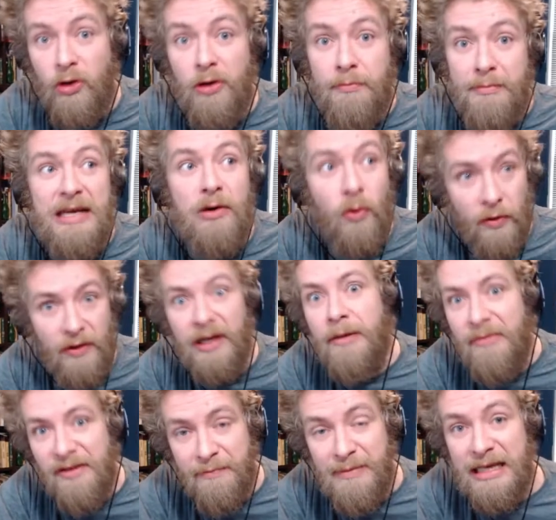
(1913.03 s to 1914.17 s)
it would mean all the
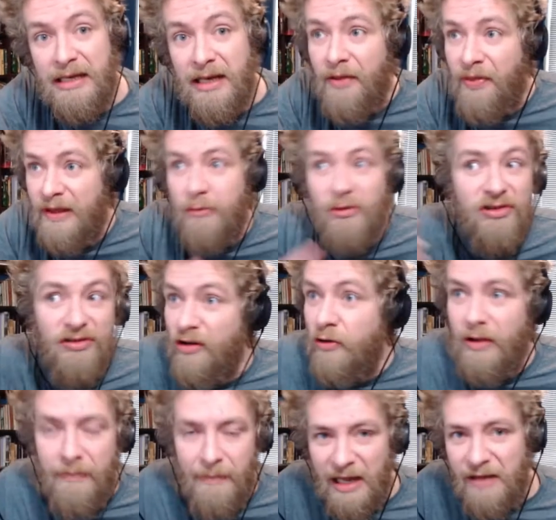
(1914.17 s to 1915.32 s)
numbers mean nothing, so
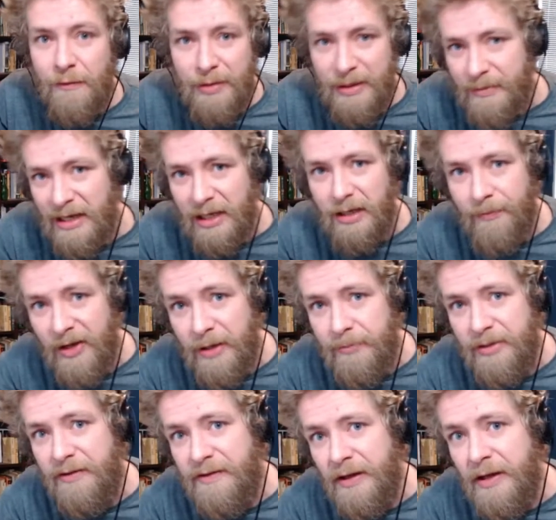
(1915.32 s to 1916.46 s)
they may as well be made up numbers.